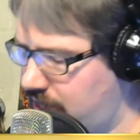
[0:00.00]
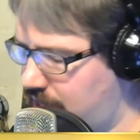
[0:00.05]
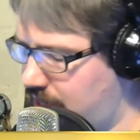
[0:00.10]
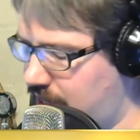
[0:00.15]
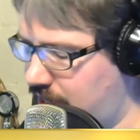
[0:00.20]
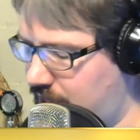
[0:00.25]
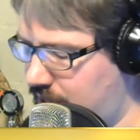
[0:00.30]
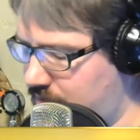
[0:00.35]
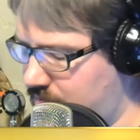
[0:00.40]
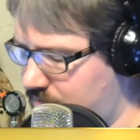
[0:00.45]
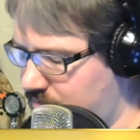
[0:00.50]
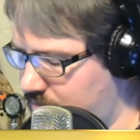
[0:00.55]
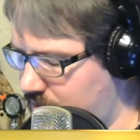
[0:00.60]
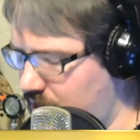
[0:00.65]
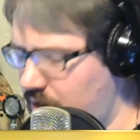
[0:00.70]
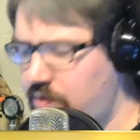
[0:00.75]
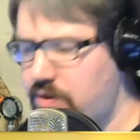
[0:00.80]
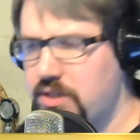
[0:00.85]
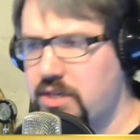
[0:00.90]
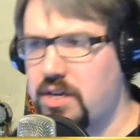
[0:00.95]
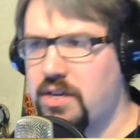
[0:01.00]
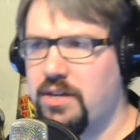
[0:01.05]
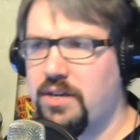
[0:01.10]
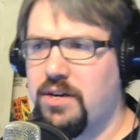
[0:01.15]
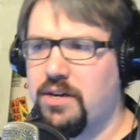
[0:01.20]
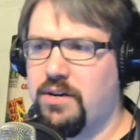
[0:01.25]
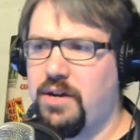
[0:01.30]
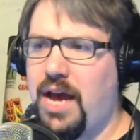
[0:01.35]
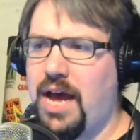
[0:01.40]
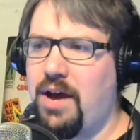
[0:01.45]
Um, and I wasn't
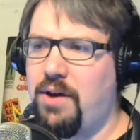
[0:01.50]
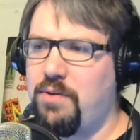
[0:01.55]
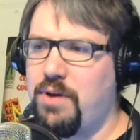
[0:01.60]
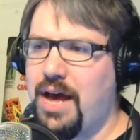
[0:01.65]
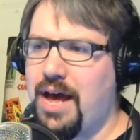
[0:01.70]
clear. How